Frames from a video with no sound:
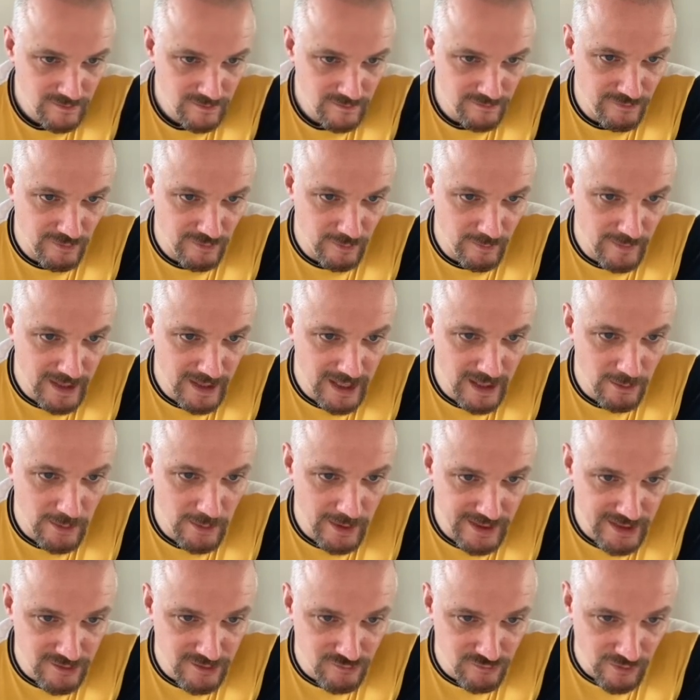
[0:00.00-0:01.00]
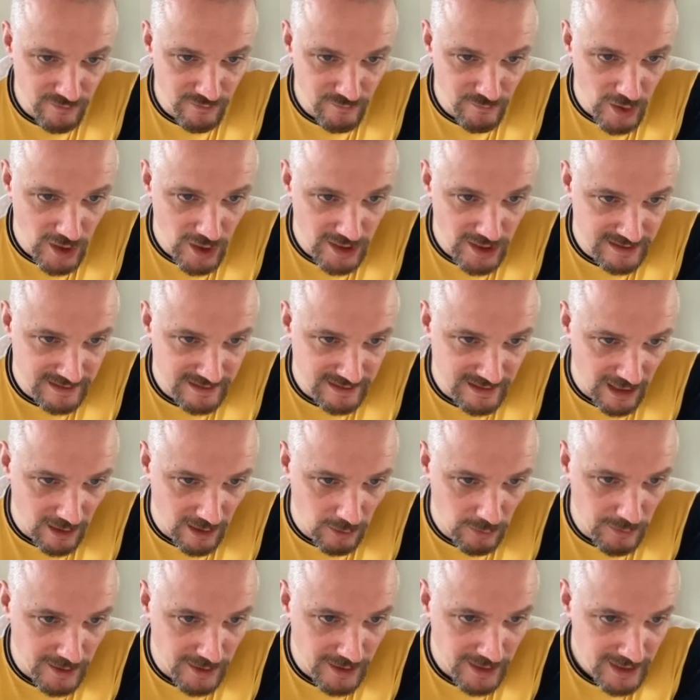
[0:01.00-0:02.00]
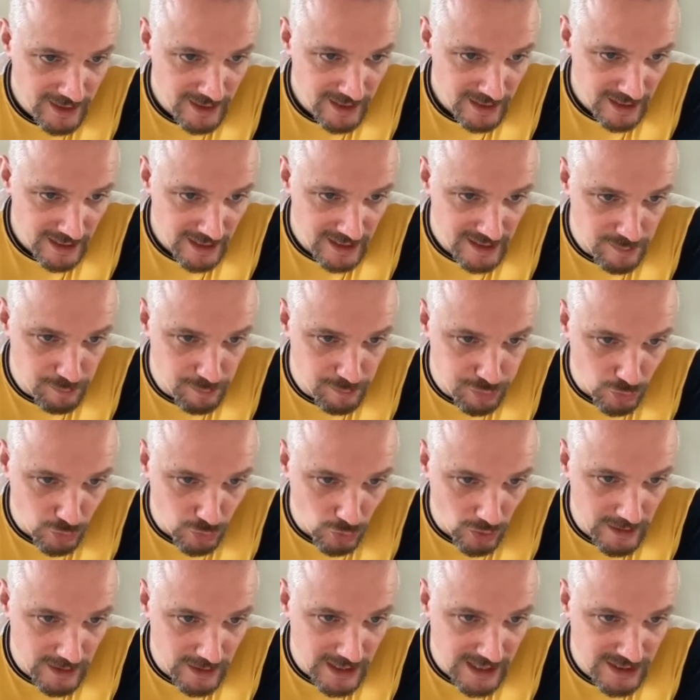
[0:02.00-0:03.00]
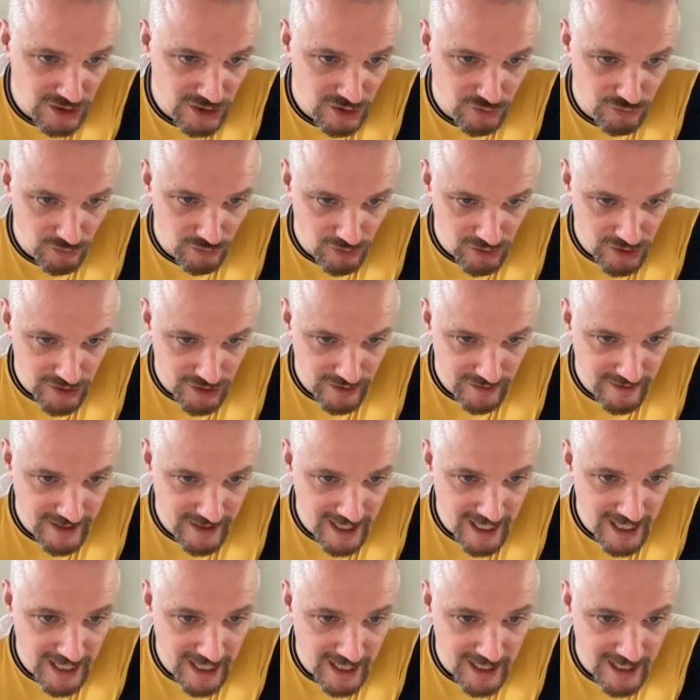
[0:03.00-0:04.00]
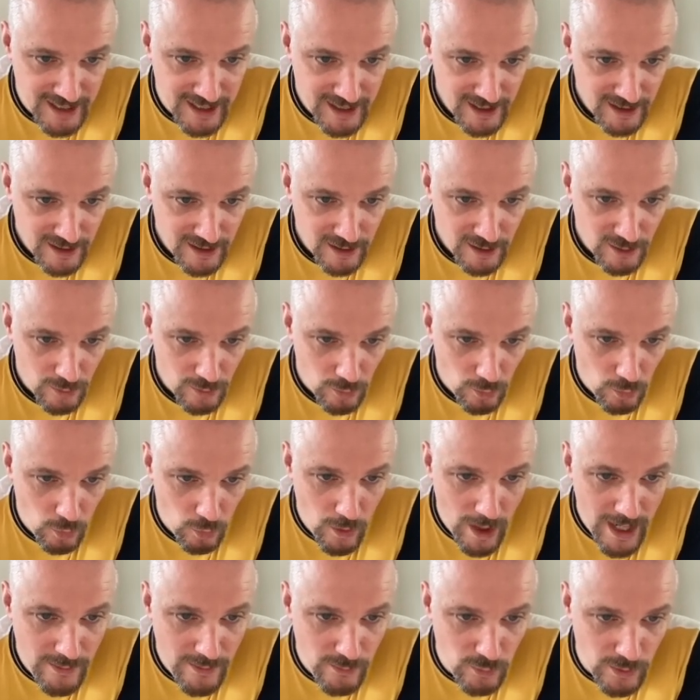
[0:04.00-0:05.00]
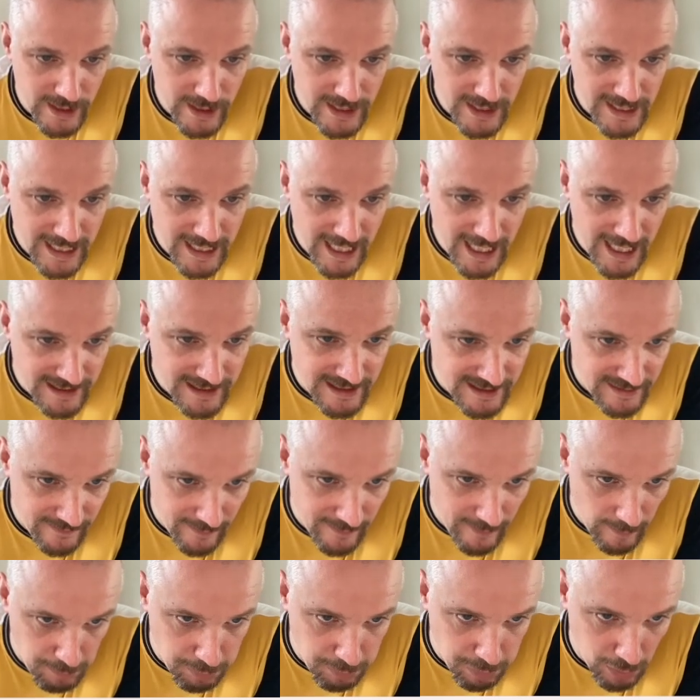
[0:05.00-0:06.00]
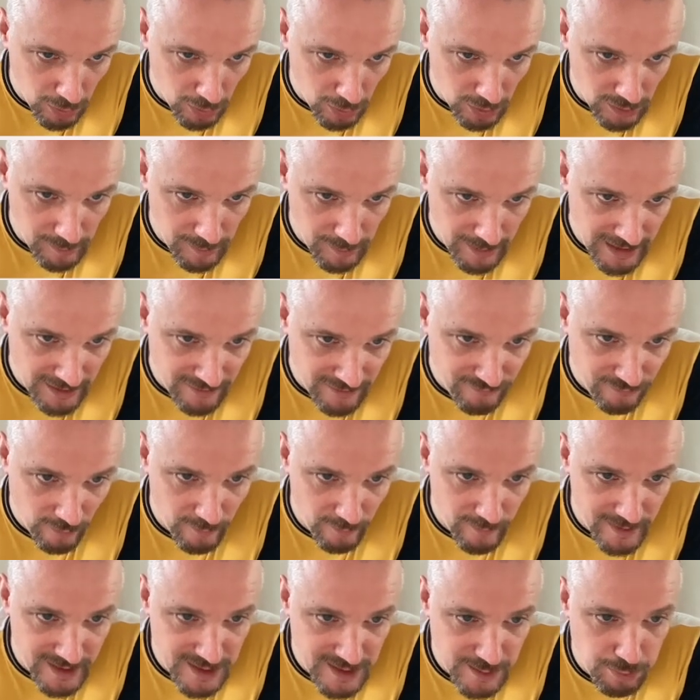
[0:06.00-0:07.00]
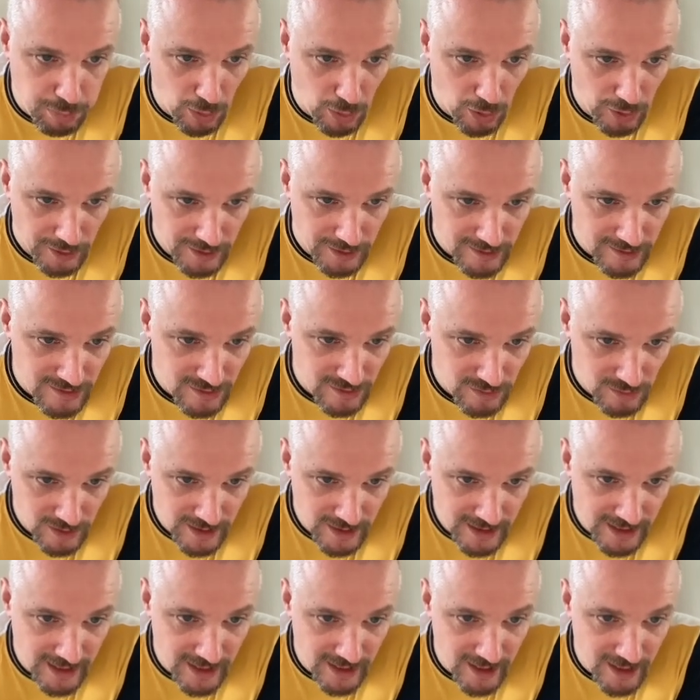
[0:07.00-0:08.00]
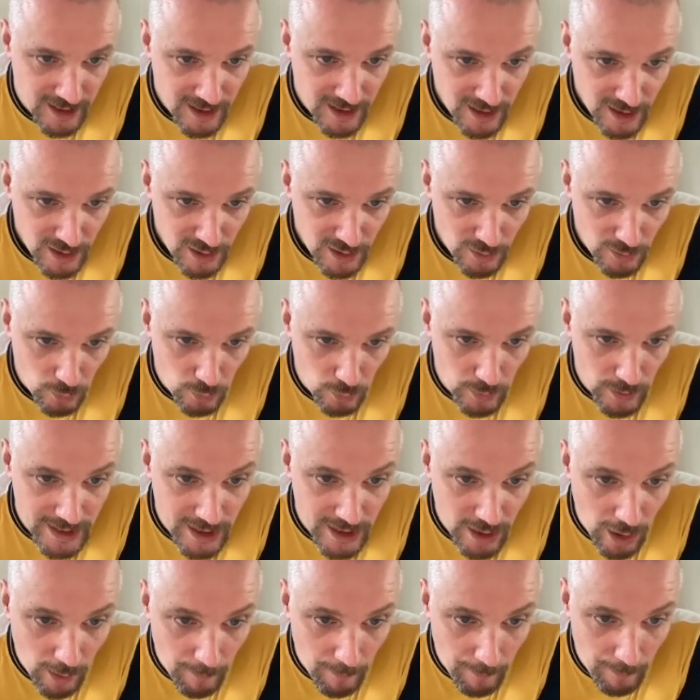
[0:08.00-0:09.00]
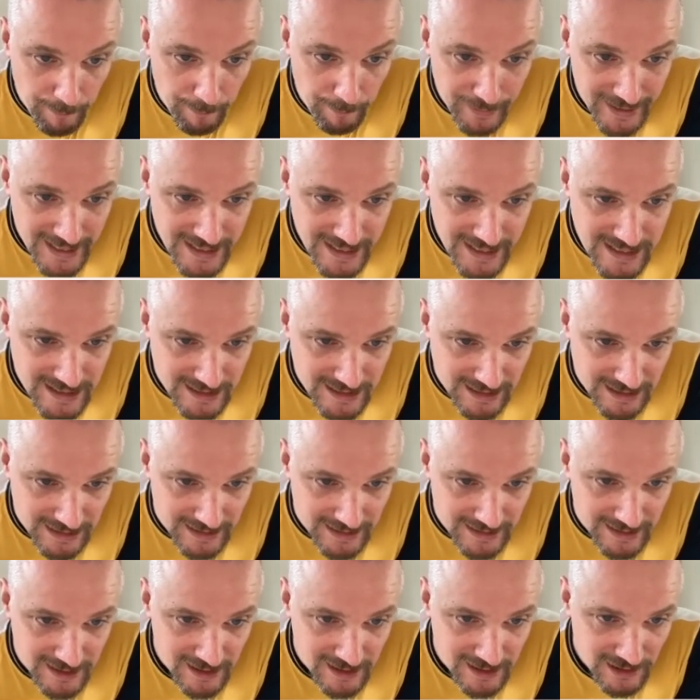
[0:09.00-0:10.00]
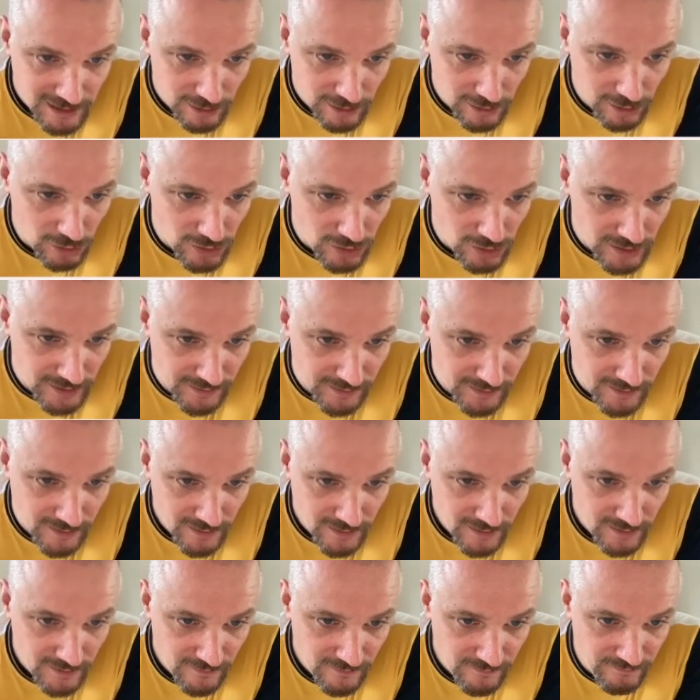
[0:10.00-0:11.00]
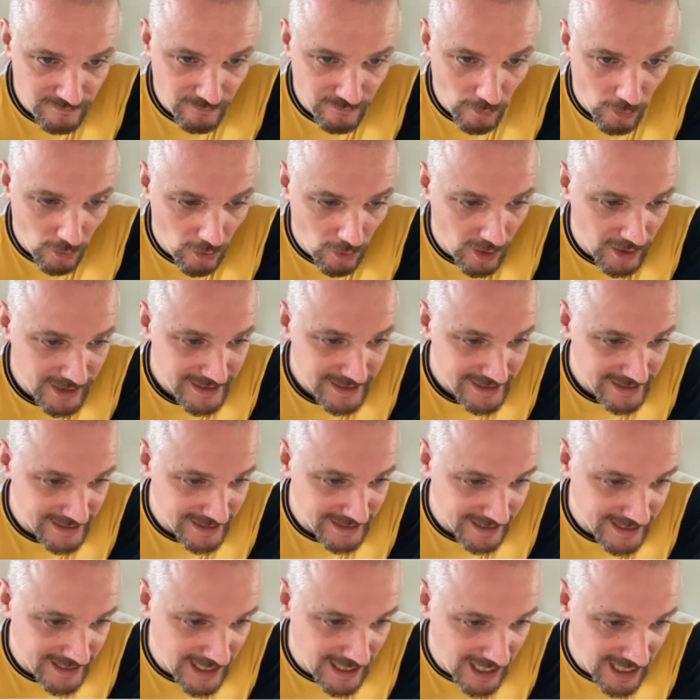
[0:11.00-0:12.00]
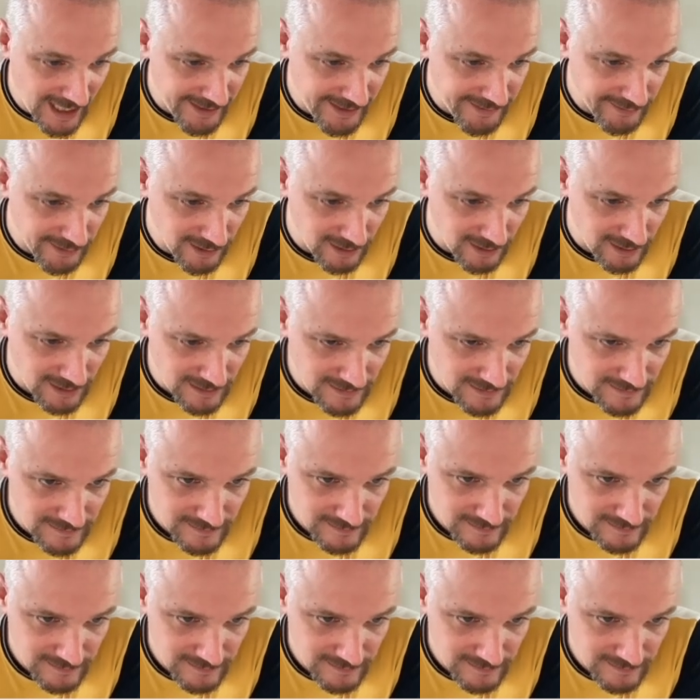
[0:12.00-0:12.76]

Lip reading: from there, when it's reversed down, it's broke that structure there. When we get the pullback from this point, okay, we are basically looking for a candle,